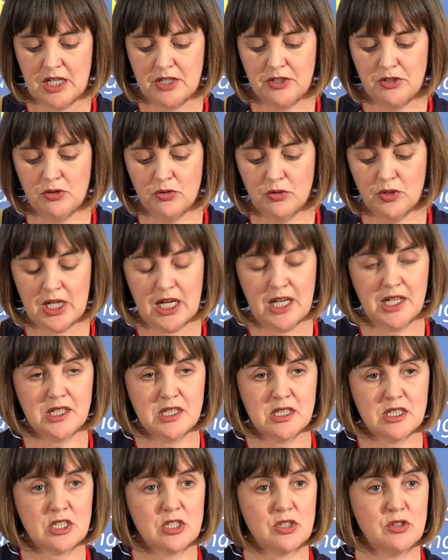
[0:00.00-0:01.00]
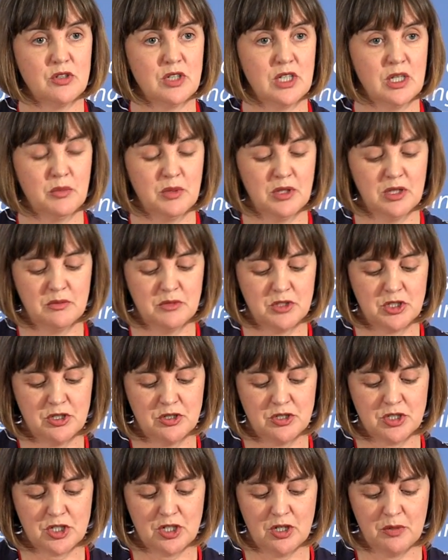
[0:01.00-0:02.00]
had no guidance to enable them to
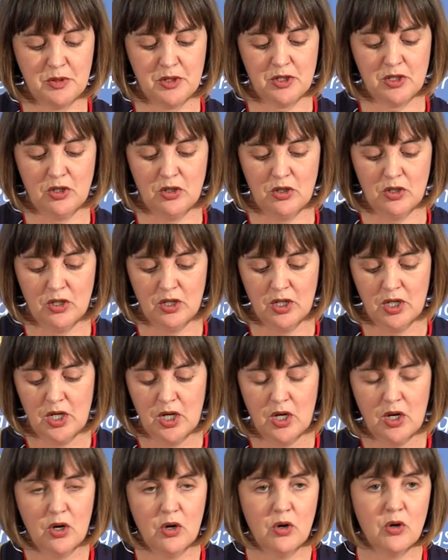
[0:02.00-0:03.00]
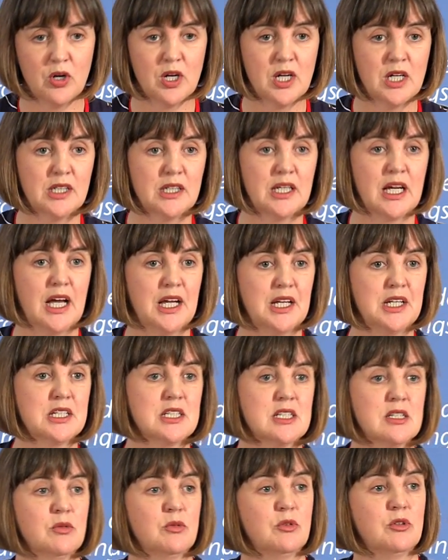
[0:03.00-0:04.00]
interpret the law or had guidance
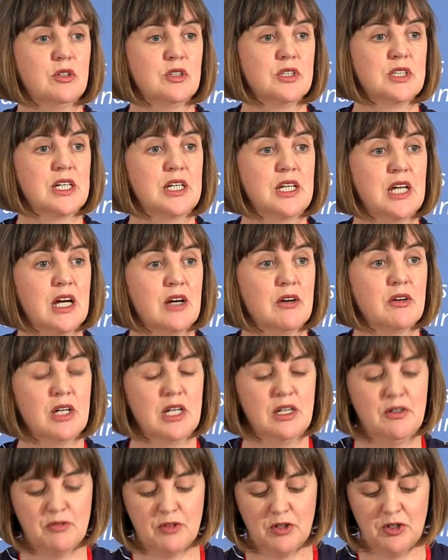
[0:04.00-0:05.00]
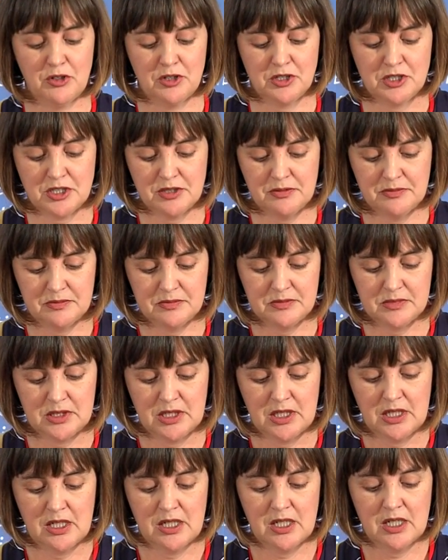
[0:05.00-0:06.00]
that was inherently flawed.
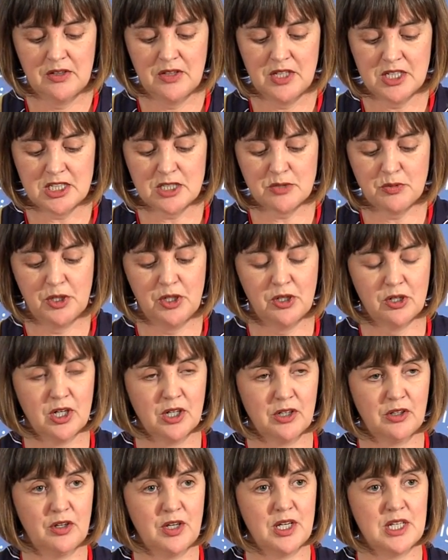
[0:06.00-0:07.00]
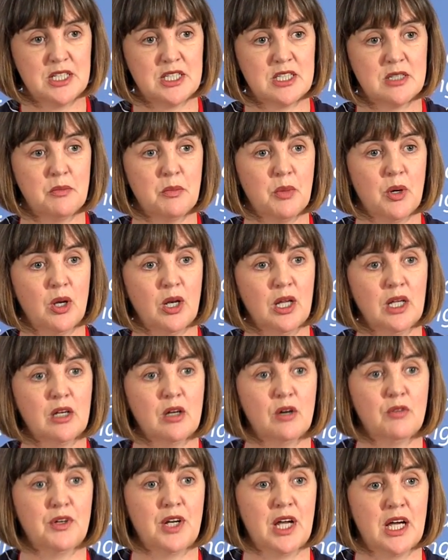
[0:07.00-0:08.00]
This, we argue, is symbolic
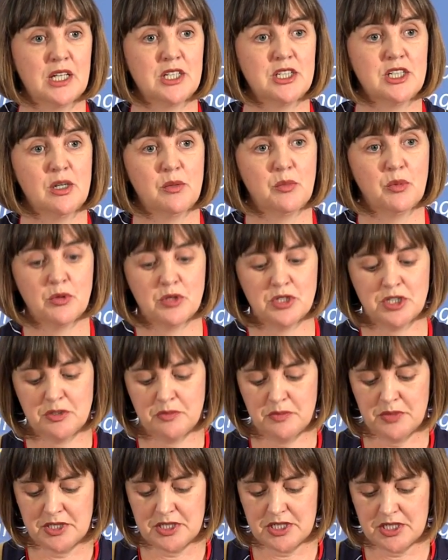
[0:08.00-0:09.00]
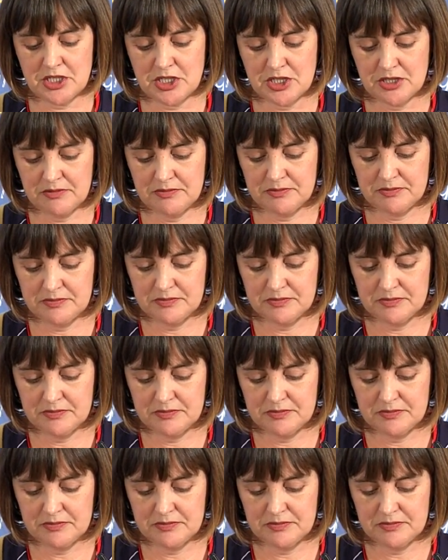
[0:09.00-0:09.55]
of an anti abortion position.